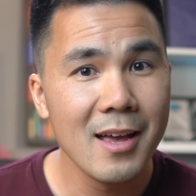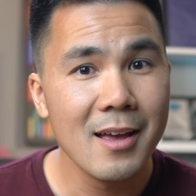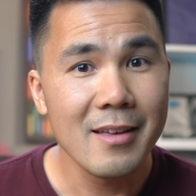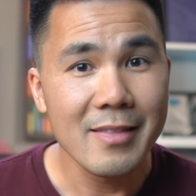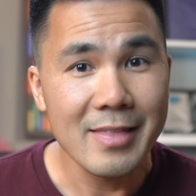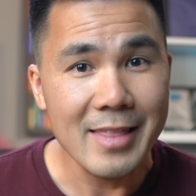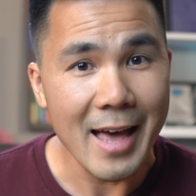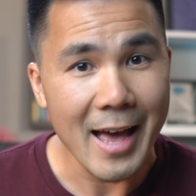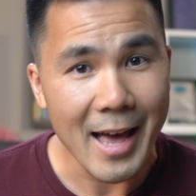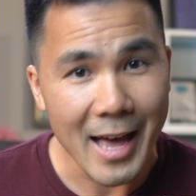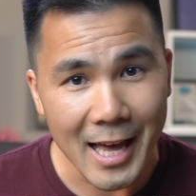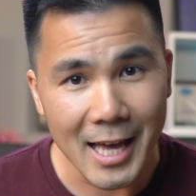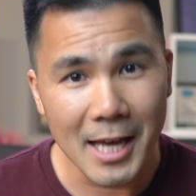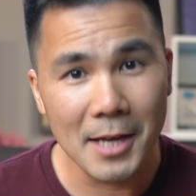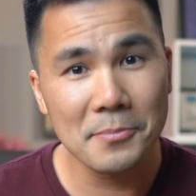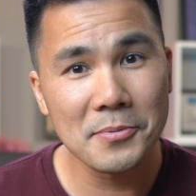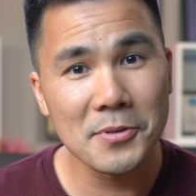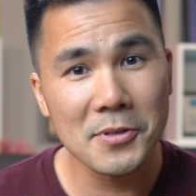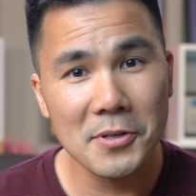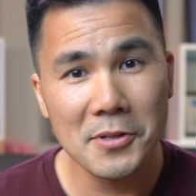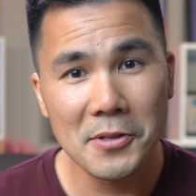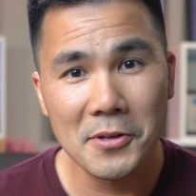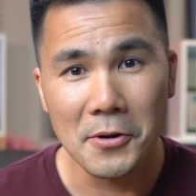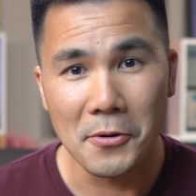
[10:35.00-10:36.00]
The
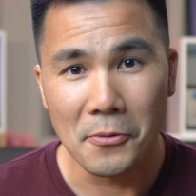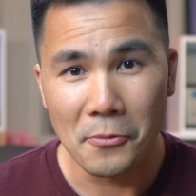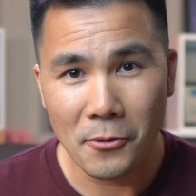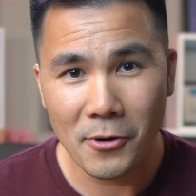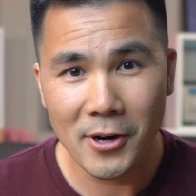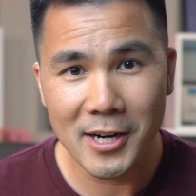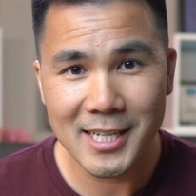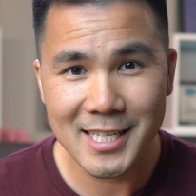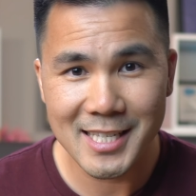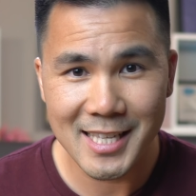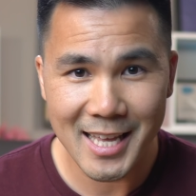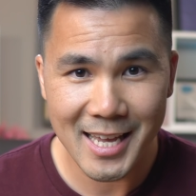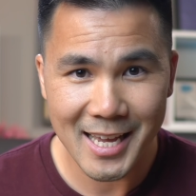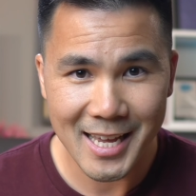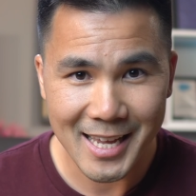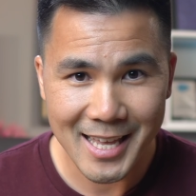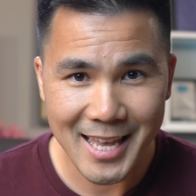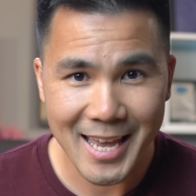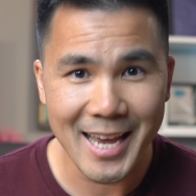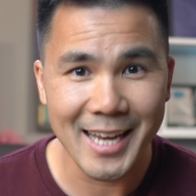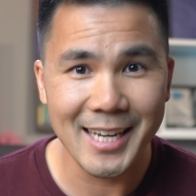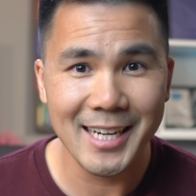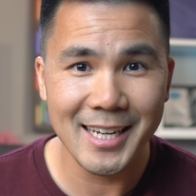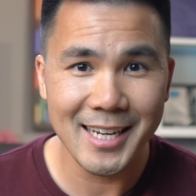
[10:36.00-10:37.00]
absolute worst thing a
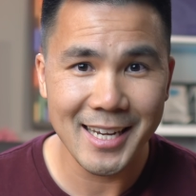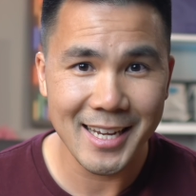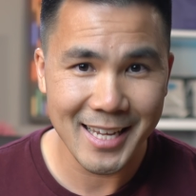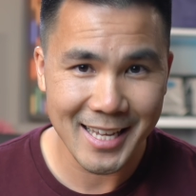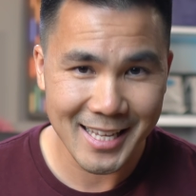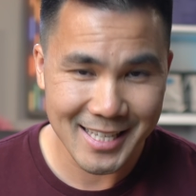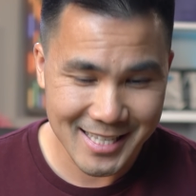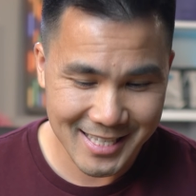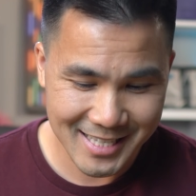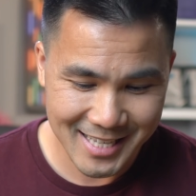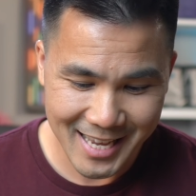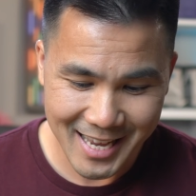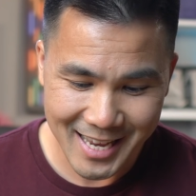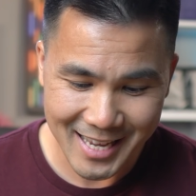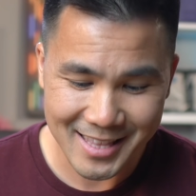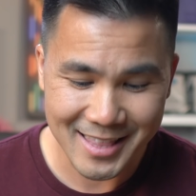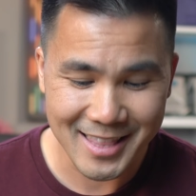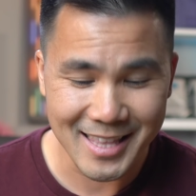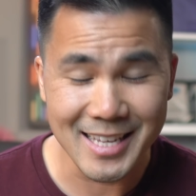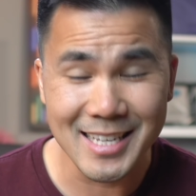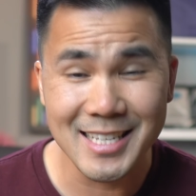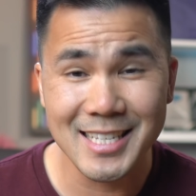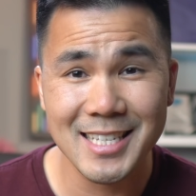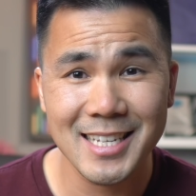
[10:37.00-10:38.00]
candidate can say in
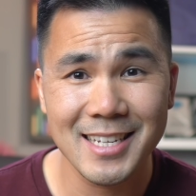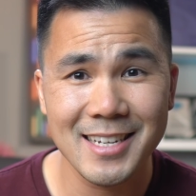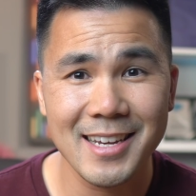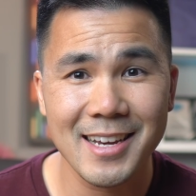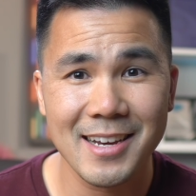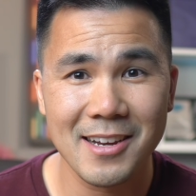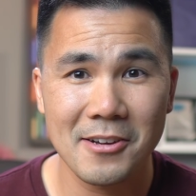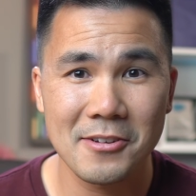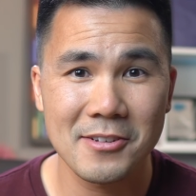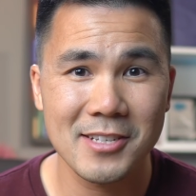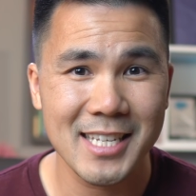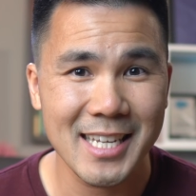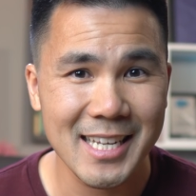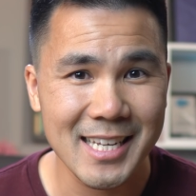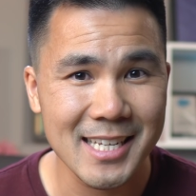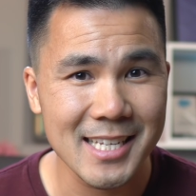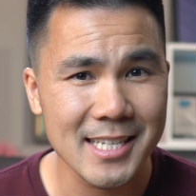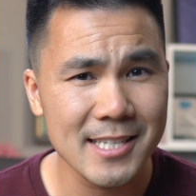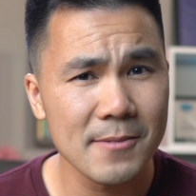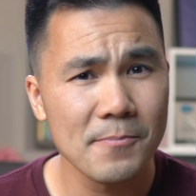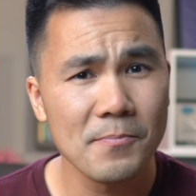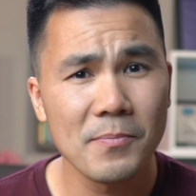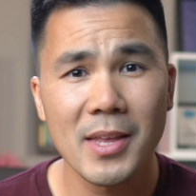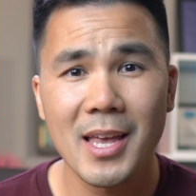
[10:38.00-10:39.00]
these scenarios
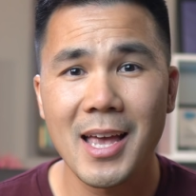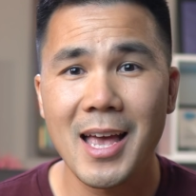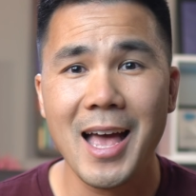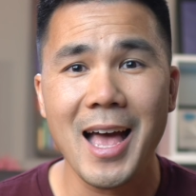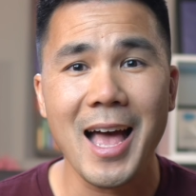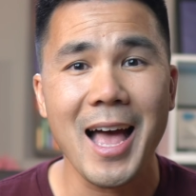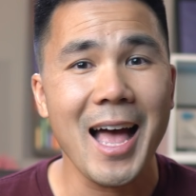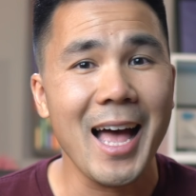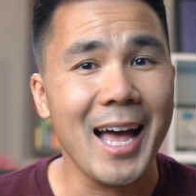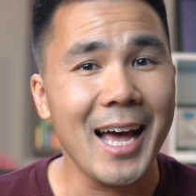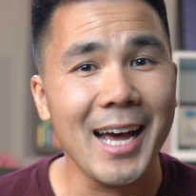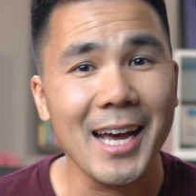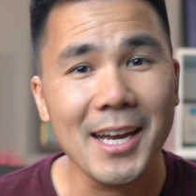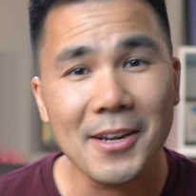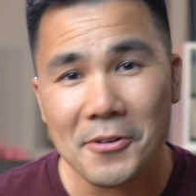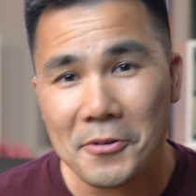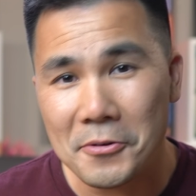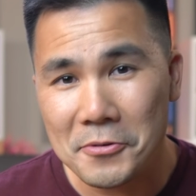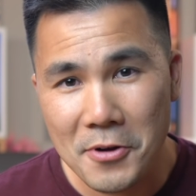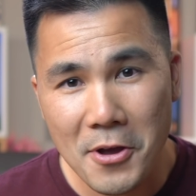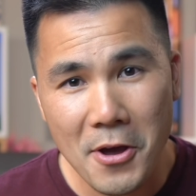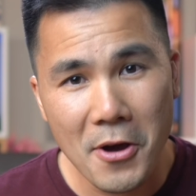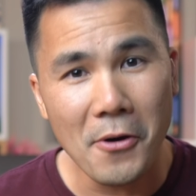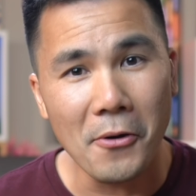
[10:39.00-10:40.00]
is, I
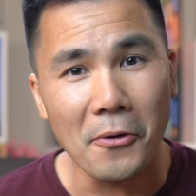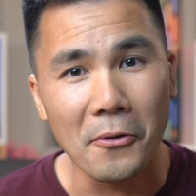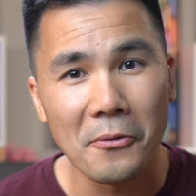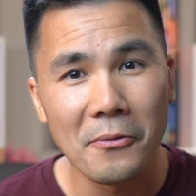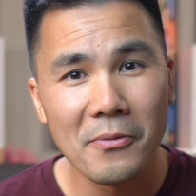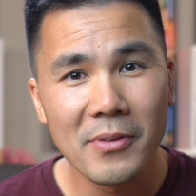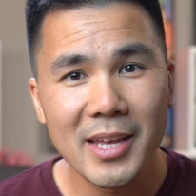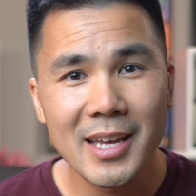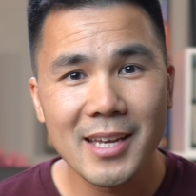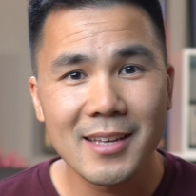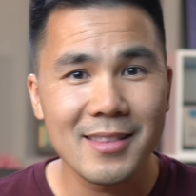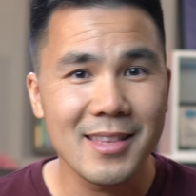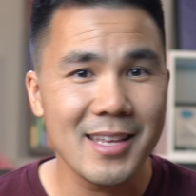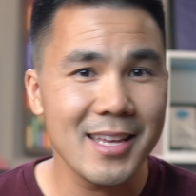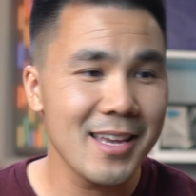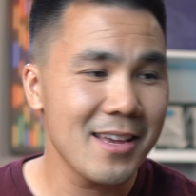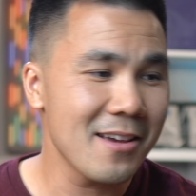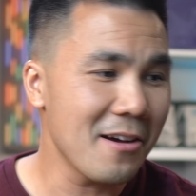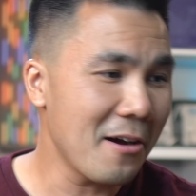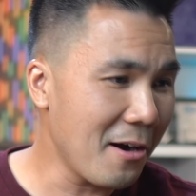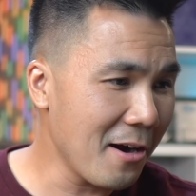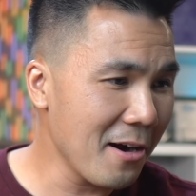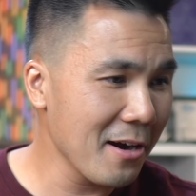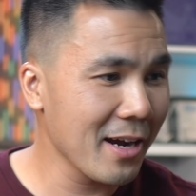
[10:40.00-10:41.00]
don't know.
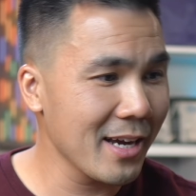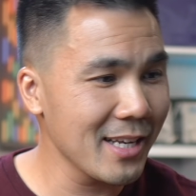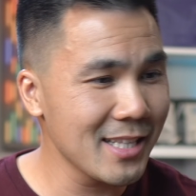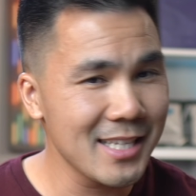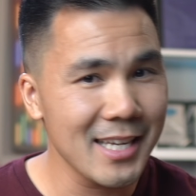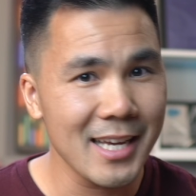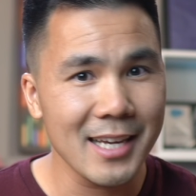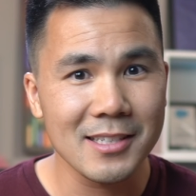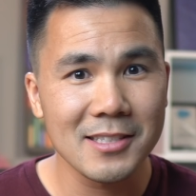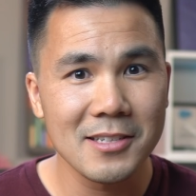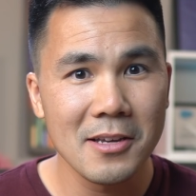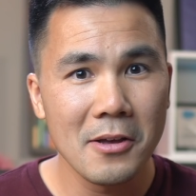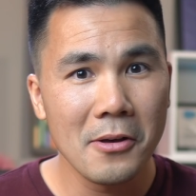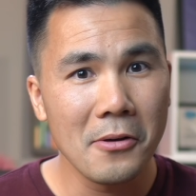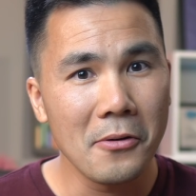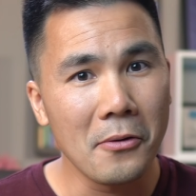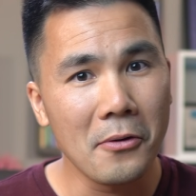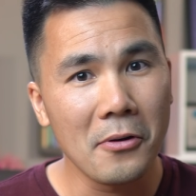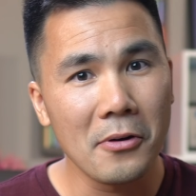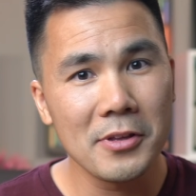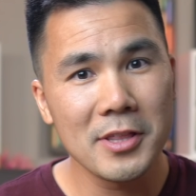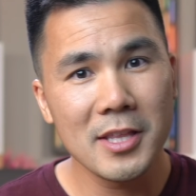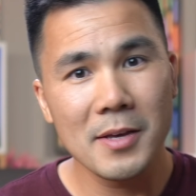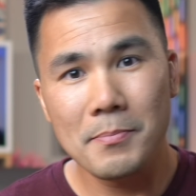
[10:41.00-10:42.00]
The architect
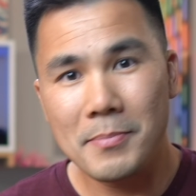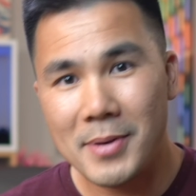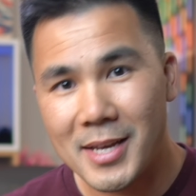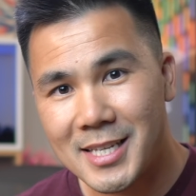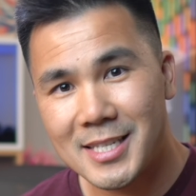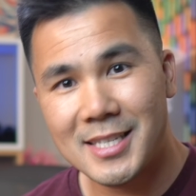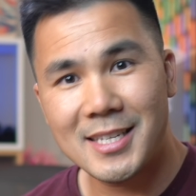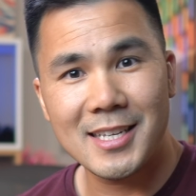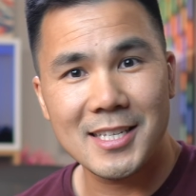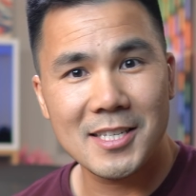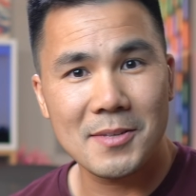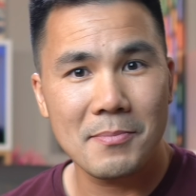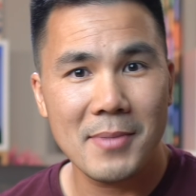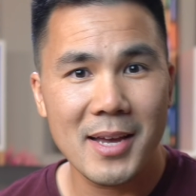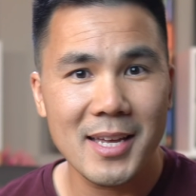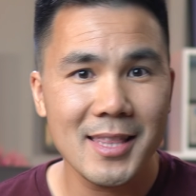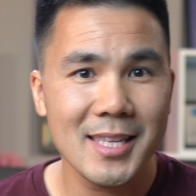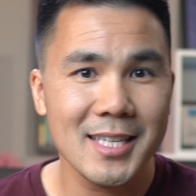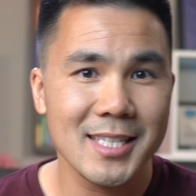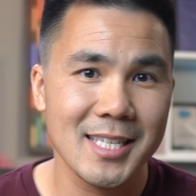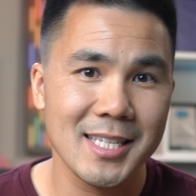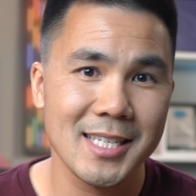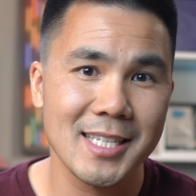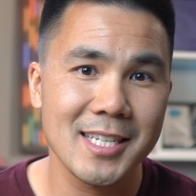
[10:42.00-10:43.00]
or the business made
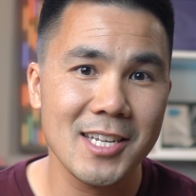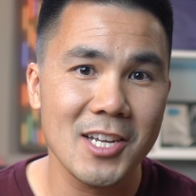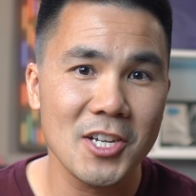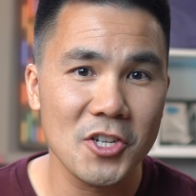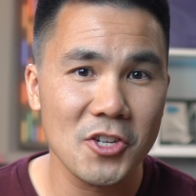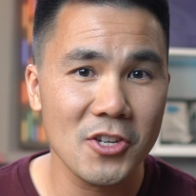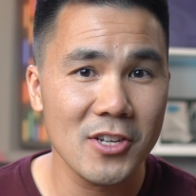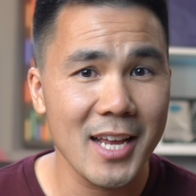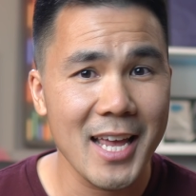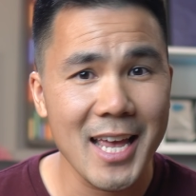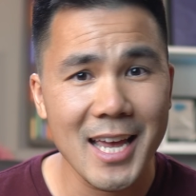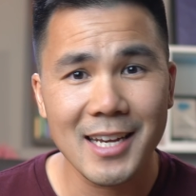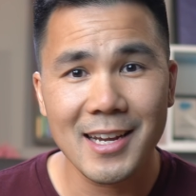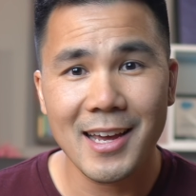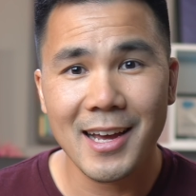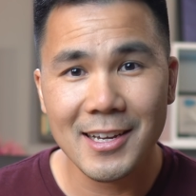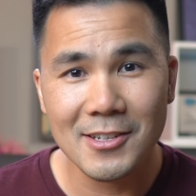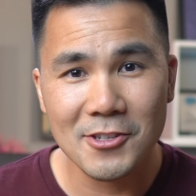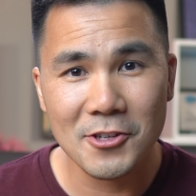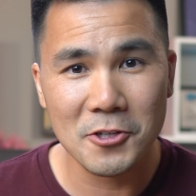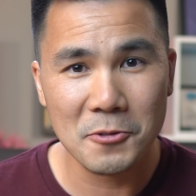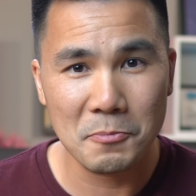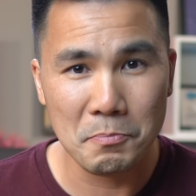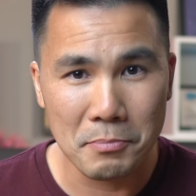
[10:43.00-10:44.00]
this decision and I
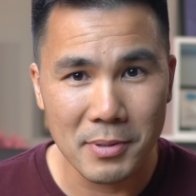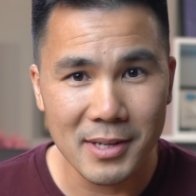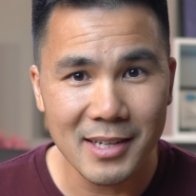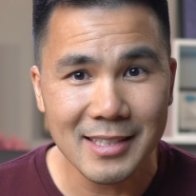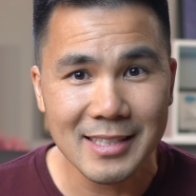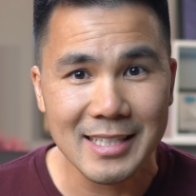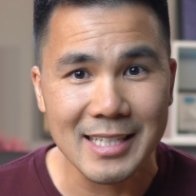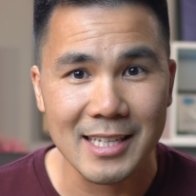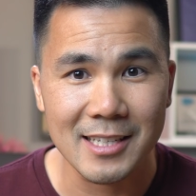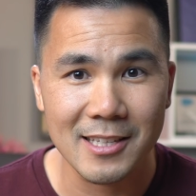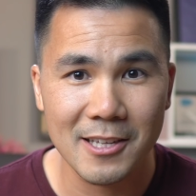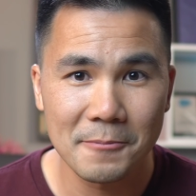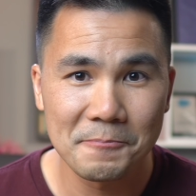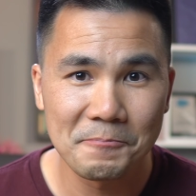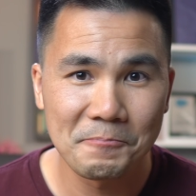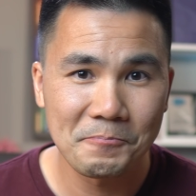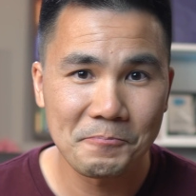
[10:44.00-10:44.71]
just built it.